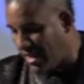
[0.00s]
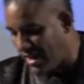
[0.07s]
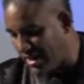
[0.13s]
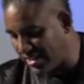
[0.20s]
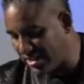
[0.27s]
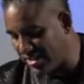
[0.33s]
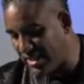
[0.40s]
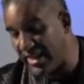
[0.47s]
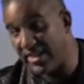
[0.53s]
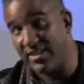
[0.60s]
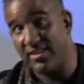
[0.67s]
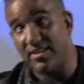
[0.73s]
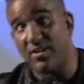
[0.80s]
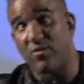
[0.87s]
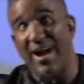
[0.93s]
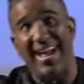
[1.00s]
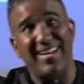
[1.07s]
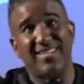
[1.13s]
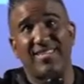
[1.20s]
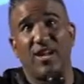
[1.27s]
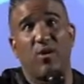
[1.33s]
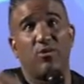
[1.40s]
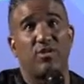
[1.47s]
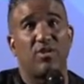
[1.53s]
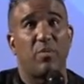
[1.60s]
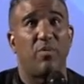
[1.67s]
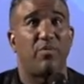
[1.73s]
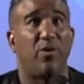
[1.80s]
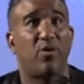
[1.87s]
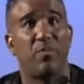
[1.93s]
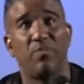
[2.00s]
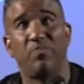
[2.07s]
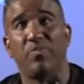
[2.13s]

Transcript: Listen to this. Write this down, some of you.